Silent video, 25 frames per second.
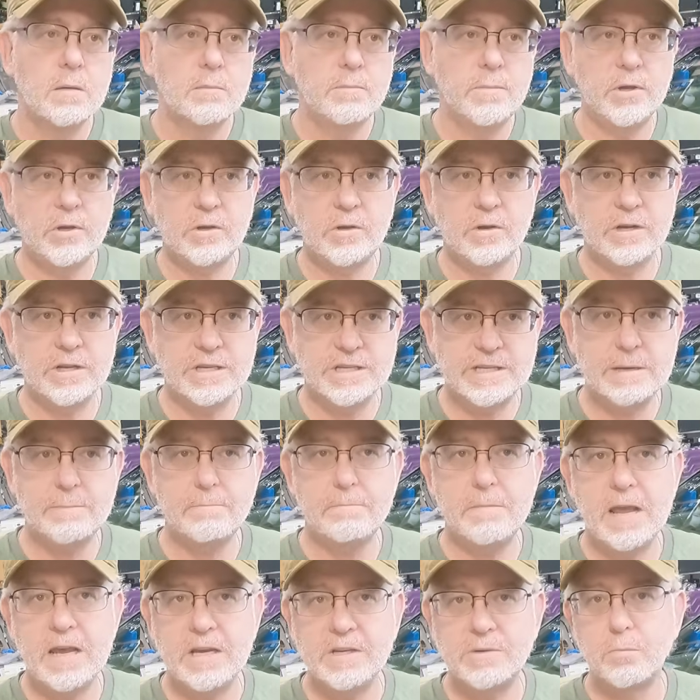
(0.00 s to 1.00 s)
Because it
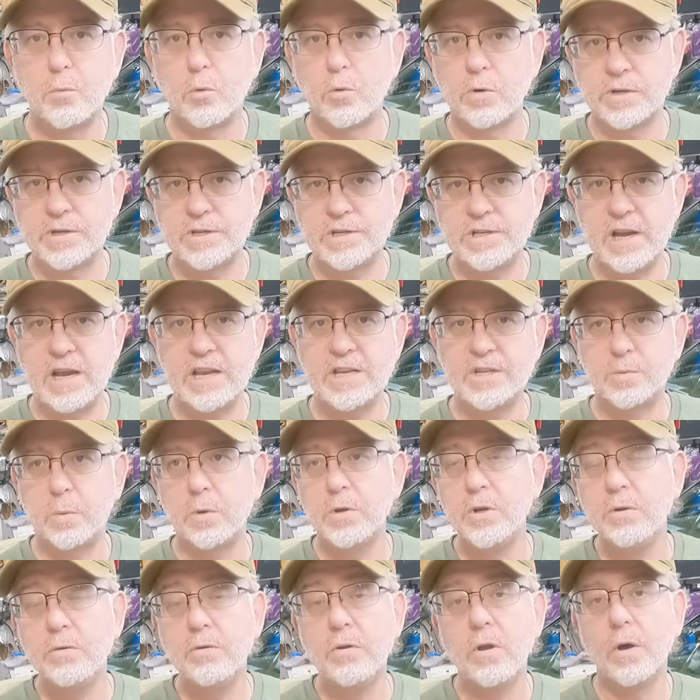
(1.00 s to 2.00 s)
makes more sense
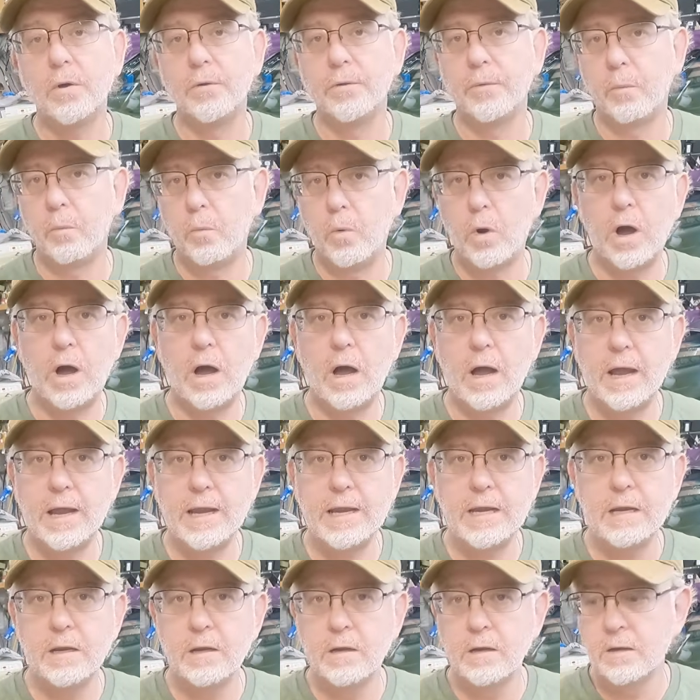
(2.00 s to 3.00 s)
when you know the
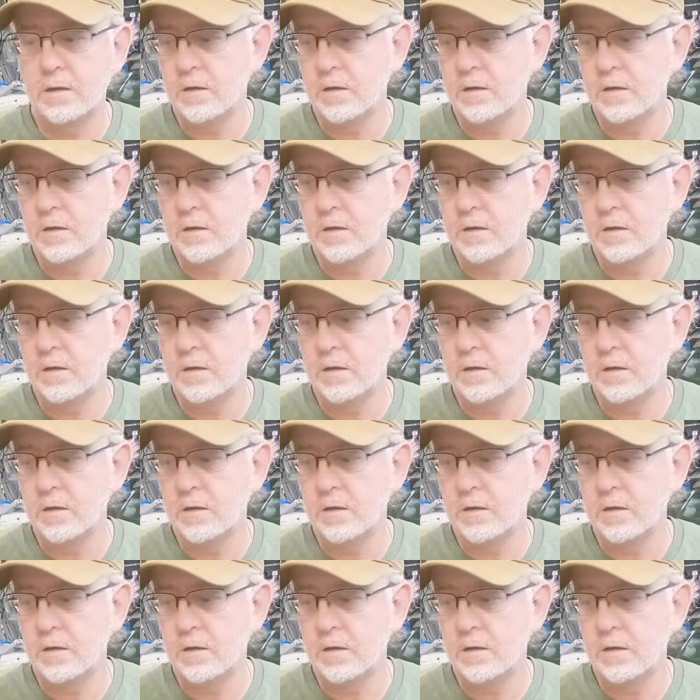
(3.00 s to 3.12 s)
why,